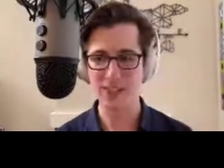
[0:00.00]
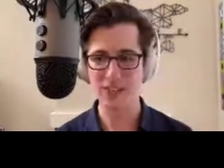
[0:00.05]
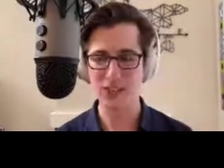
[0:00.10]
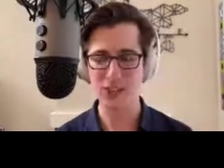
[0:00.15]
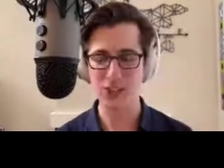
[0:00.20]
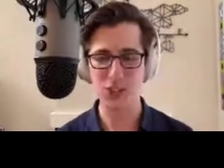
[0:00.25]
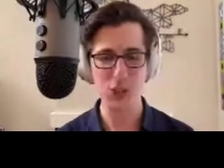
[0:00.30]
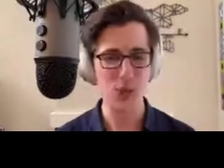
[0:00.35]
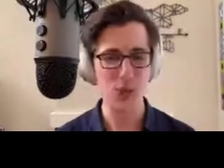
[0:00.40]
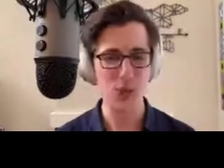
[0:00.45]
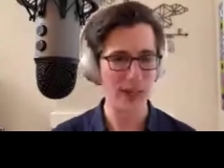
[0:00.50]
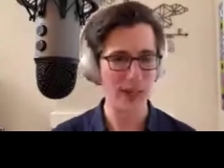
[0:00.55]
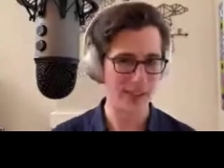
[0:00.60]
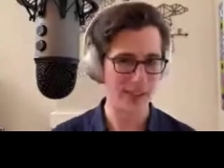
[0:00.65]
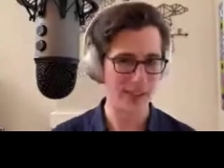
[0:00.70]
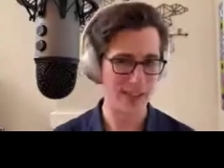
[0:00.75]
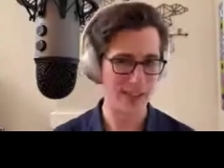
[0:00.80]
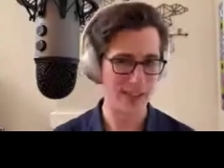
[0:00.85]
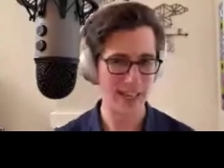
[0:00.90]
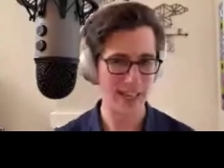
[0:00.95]
do any
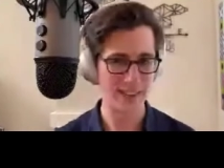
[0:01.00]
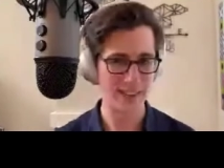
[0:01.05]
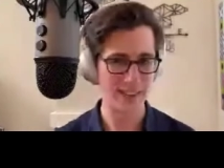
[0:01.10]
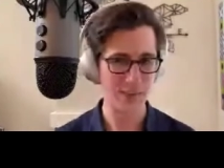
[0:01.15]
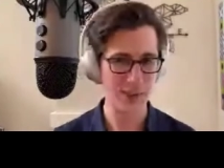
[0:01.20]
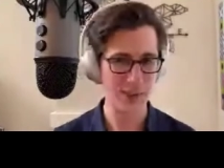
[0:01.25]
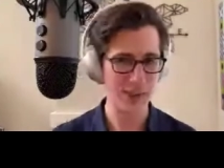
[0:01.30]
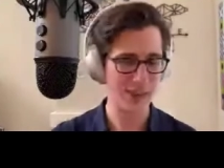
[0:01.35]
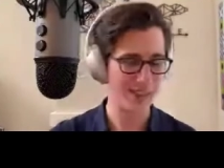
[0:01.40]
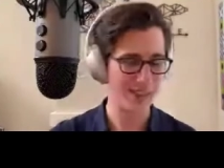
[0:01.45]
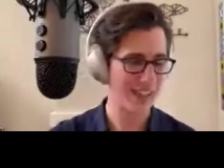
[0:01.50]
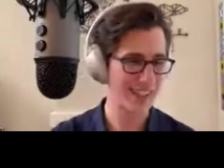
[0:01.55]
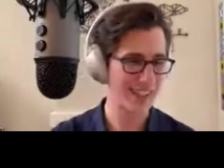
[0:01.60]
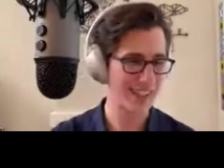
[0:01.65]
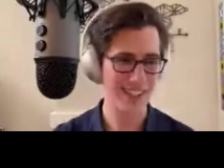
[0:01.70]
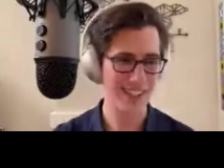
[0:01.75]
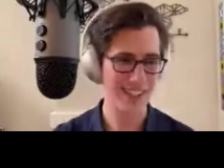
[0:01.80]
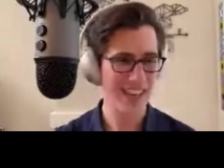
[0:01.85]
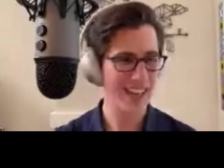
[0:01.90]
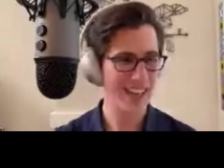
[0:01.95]
of that. That's
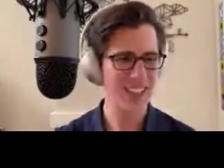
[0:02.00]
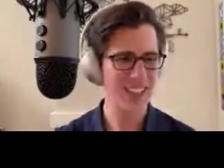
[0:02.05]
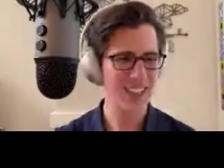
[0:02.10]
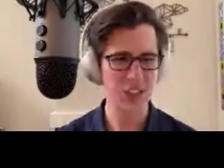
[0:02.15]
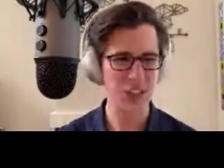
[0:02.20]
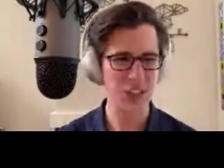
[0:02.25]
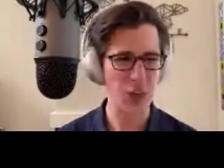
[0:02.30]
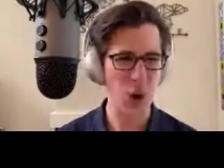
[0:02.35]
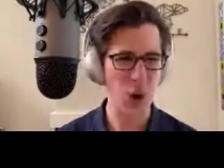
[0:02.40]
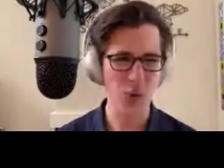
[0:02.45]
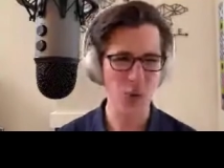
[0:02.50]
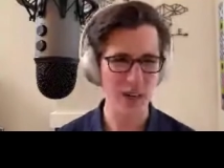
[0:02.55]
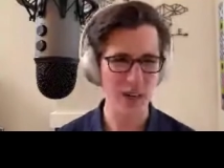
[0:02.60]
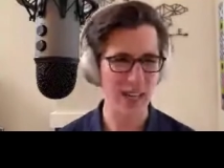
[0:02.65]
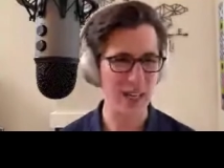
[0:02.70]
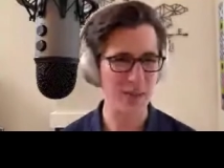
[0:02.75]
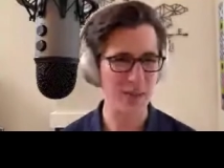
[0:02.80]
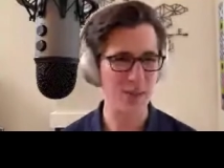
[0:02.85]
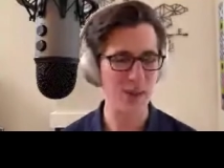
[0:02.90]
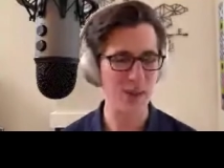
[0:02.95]
all just
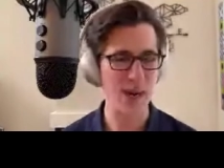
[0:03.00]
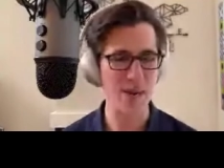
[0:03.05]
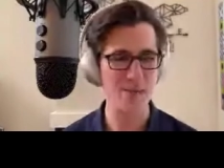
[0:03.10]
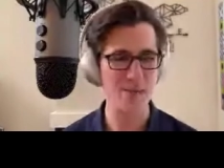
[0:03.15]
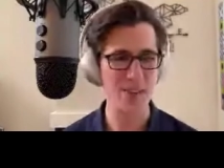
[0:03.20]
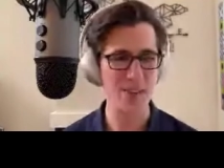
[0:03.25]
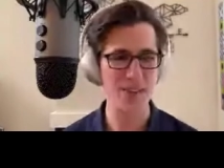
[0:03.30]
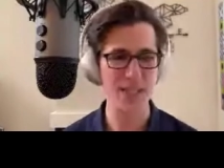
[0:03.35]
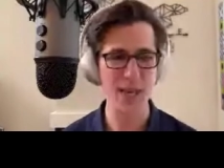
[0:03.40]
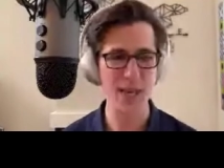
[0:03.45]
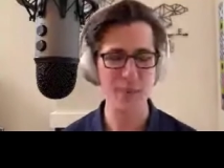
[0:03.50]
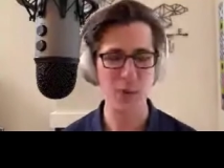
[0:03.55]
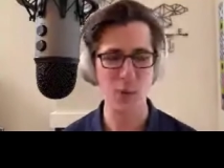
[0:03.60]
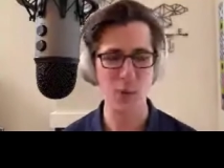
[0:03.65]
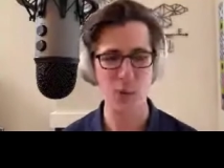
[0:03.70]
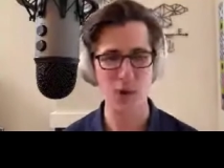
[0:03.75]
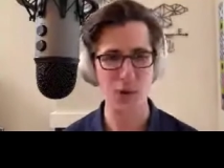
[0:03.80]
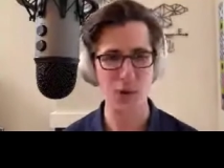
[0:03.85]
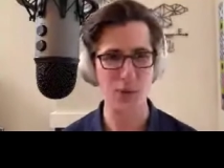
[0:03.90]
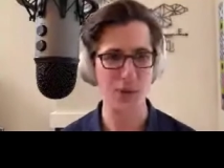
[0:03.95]
overhead for MVVM to
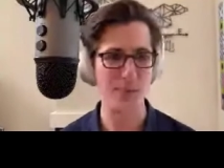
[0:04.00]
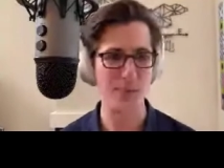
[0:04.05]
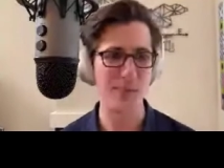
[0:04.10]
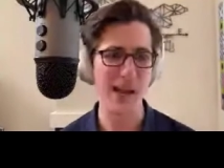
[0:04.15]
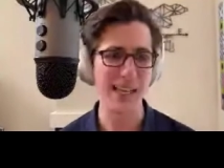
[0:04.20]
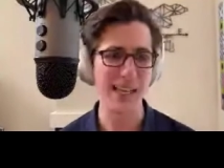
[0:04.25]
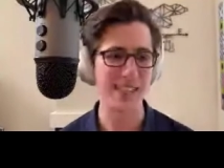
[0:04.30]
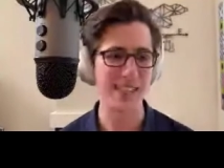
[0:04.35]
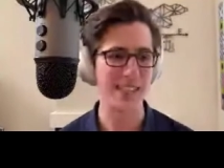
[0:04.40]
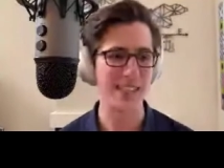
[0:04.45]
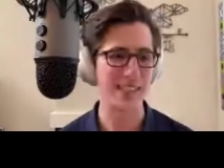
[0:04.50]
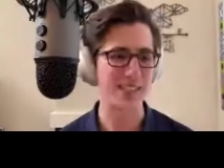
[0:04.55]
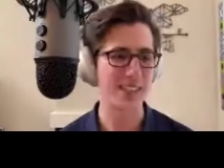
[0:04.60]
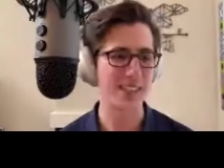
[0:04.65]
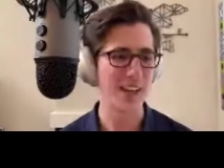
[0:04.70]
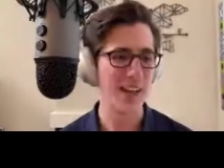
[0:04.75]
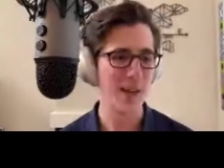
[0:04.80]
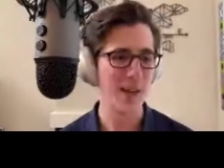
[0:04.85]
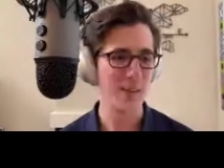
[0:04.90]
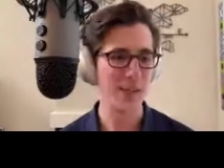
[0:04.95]
work with
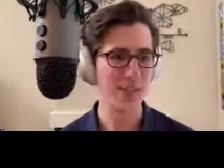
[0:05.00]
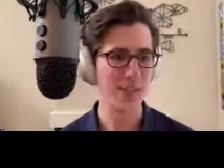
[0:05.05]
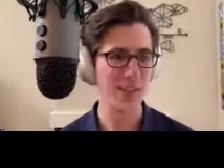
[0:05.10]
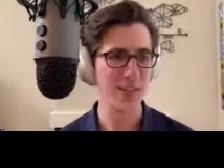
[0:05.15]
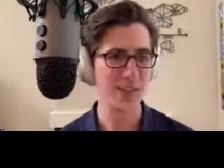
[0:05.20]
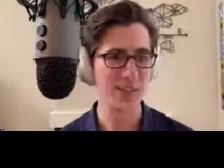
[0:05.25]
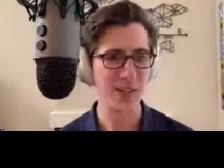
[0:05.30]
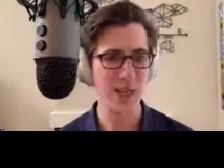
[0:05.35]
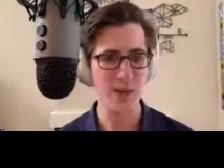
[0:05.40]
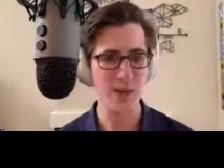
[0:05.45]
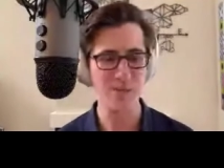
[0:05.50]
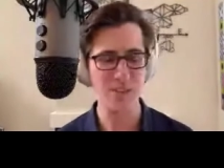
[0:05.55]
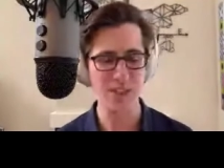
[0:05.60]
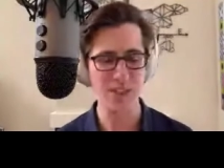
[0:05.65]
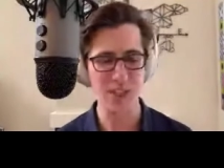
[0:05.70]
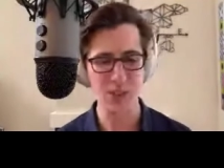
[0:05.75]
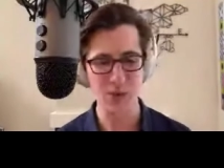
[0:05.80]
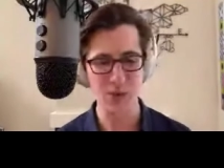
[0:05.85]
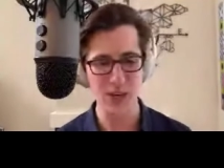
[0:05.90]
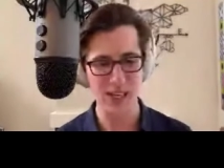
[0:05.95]
bindings because
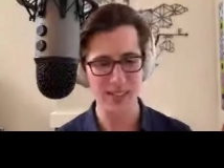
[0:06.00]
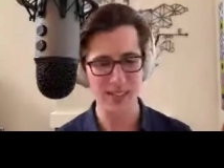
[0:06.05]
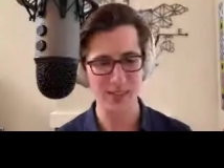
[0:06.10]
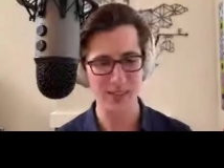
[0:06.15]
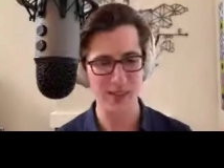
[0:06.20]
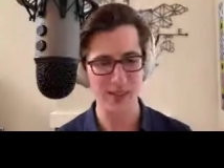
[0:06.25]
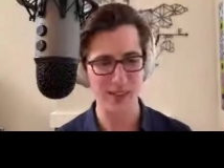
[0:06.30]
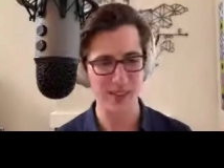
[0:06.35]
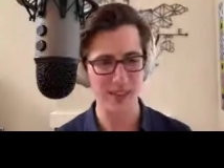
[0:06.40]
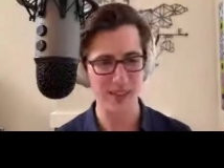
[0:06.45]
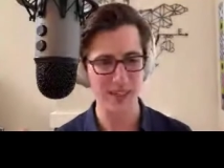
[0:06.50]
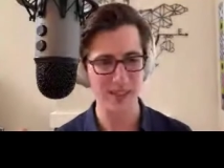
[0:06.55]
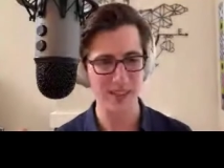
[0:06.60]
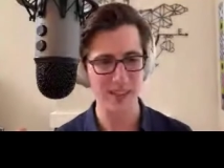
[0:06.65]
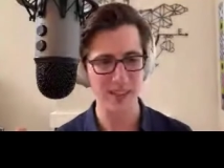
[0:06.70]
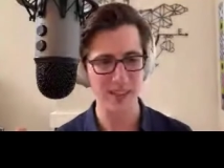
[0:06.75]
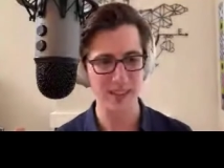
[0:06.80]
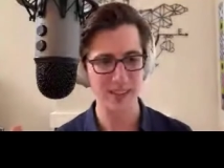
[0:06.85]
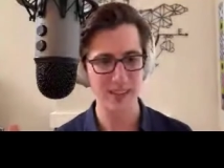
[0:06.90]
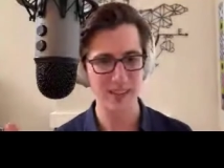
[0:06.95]
MVU has
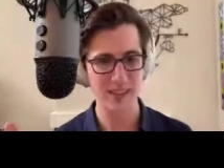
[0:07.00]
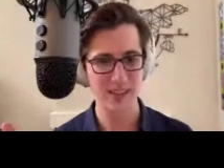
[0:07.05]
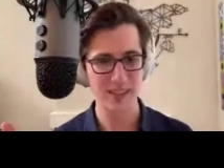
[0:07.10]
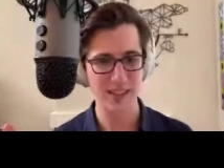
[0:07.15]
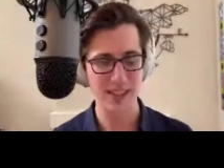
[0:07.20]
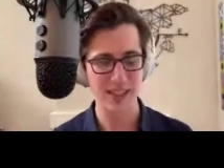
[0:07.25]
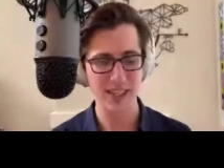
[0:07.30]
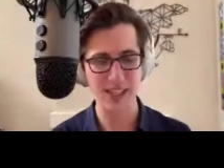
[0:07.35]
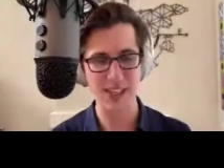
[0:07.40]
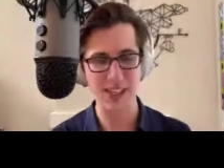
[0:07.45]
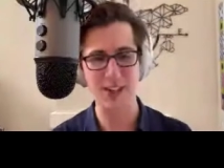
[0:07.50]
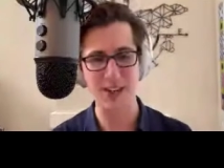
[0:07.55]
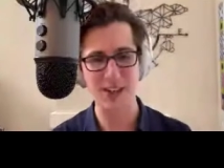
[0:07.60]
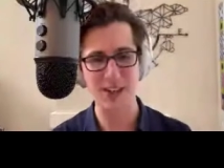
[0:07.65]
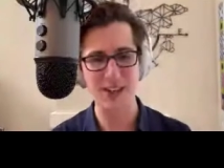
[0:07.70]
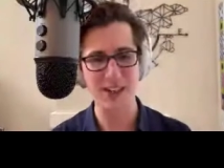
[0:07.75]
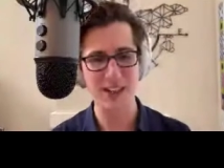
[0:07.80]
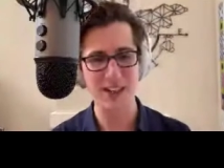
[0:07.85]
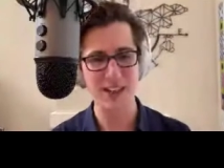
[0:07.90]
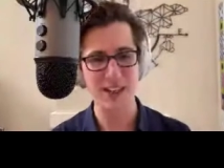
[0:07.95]
everything
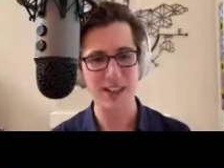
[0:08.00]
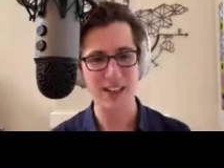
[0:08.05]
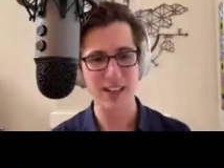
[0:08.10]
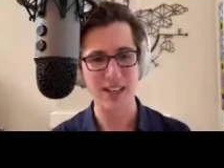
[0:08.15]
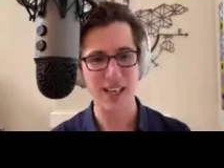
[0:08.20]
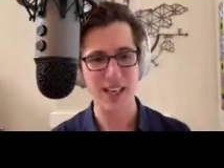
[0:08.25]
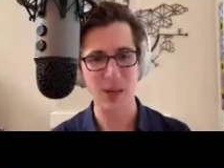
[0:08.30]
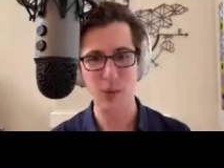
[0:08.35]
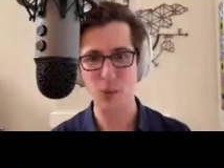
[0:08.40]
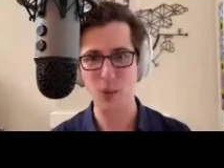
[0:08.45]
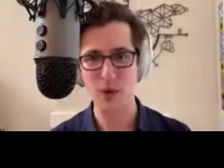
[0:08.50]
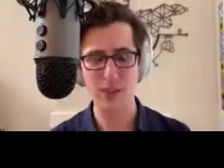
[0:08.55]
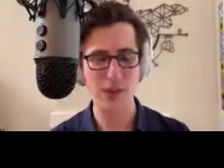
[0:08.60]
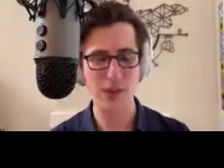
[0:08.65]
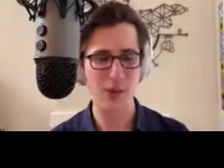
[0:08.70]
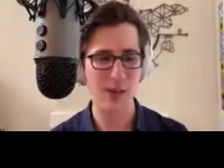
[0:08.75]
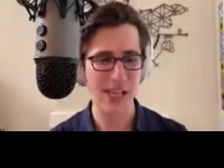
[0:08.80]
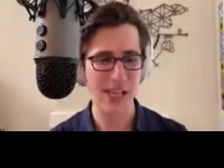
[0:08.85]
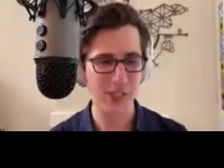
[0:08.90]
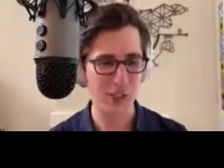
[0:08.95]
here in one
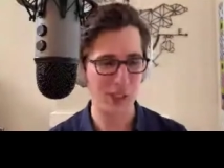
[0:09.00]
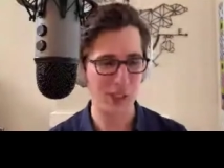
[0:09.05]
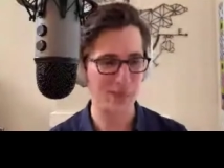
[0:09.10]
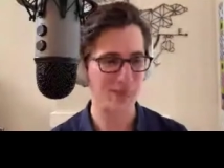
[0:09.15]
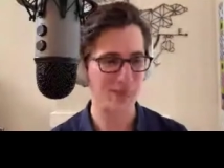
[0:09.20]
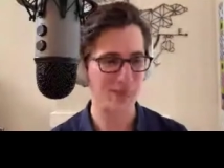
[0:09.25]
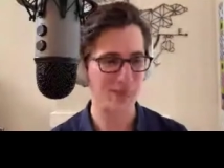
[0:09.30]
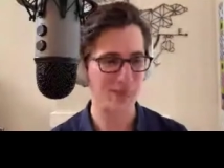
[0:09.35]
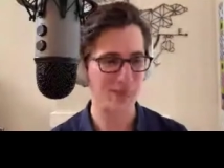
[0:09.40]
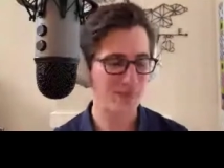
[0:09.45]
location.